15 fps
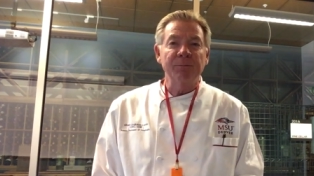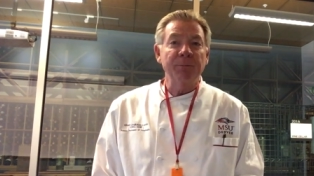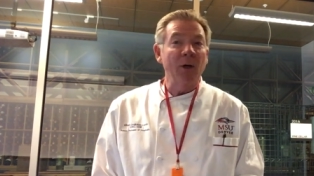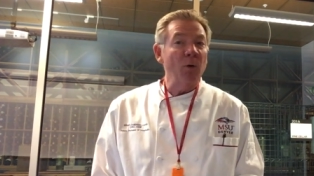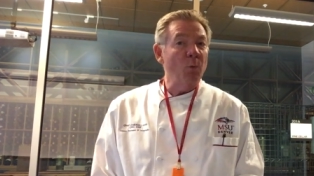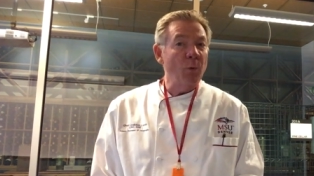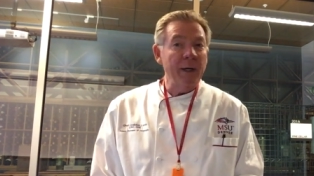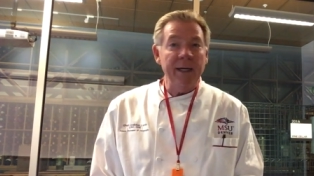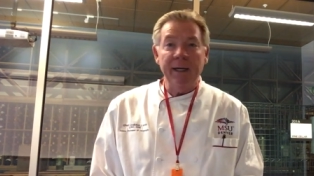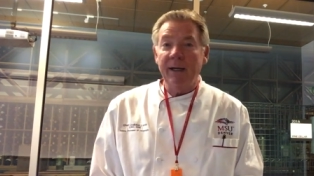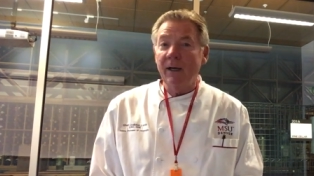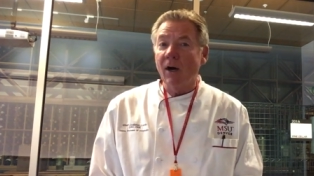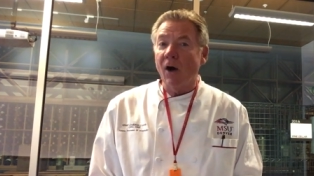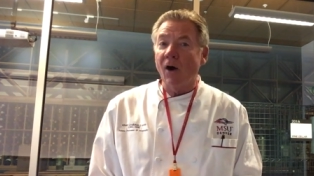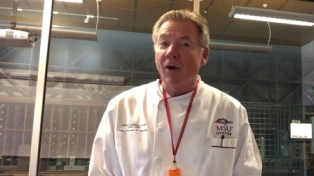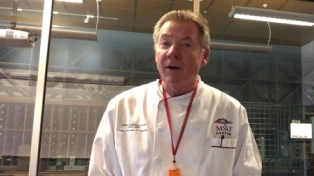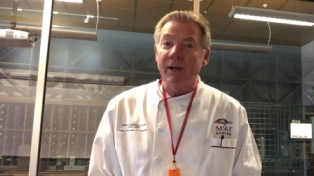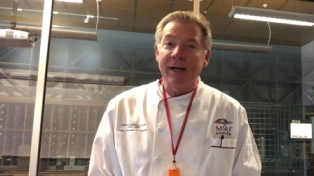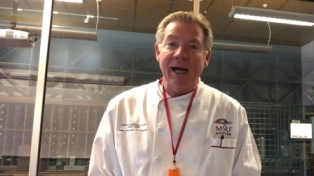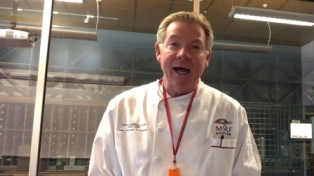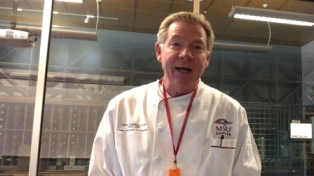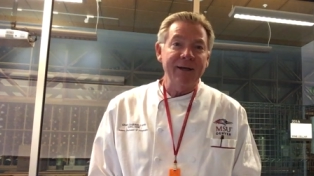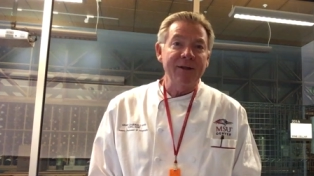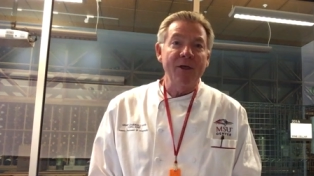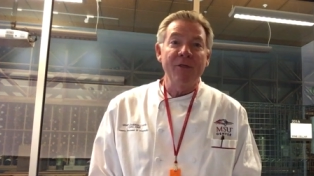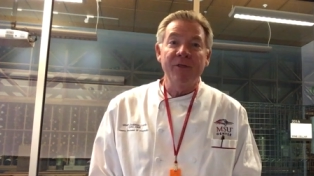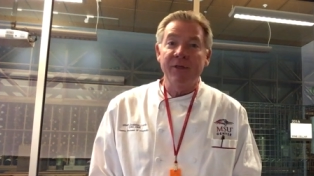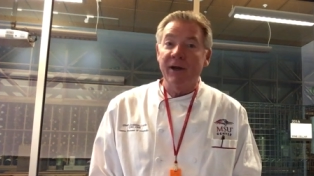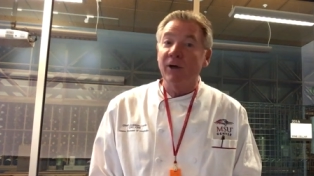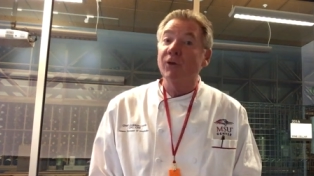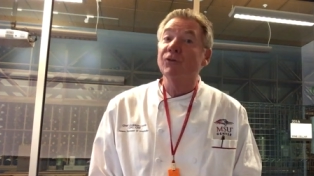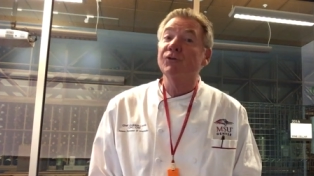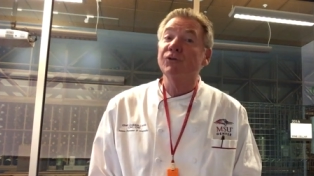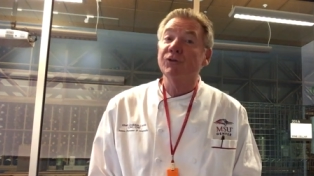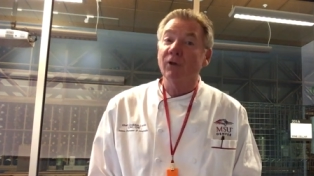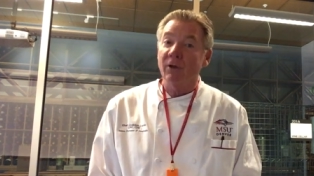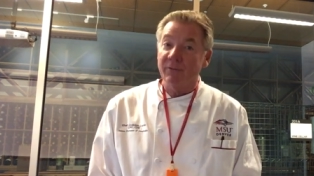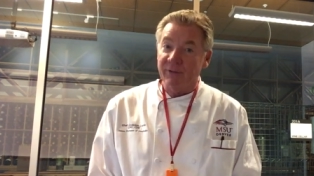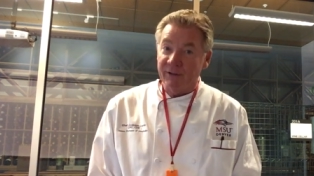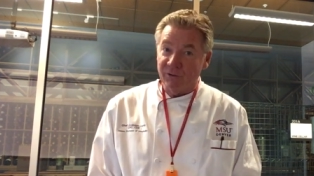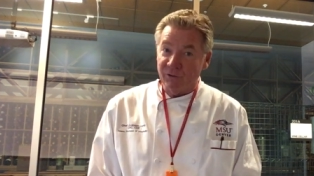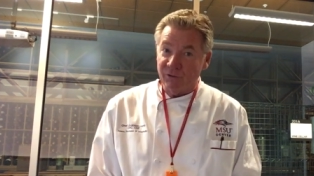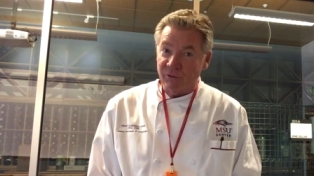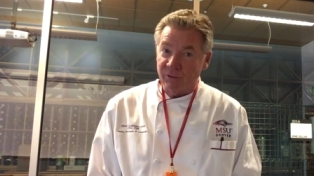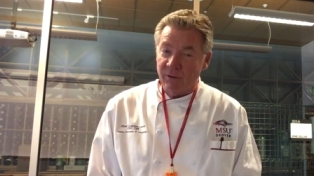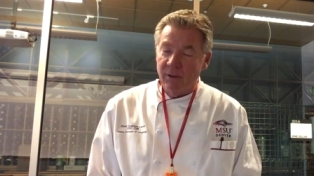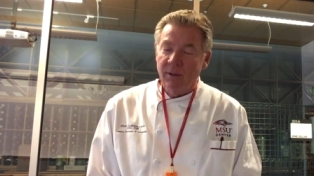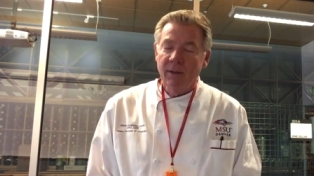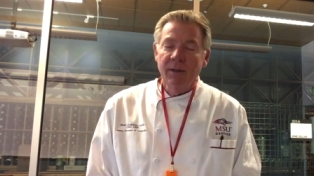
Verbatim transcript: but we are not their servants.